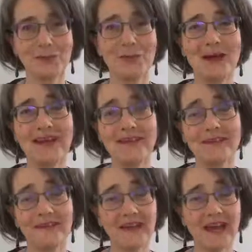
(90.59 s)

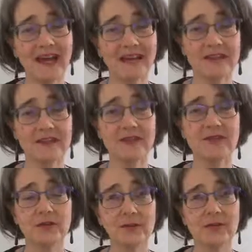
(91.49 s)
when they're having a
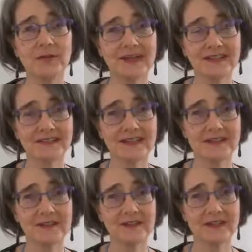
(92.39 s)
full-on meltdown.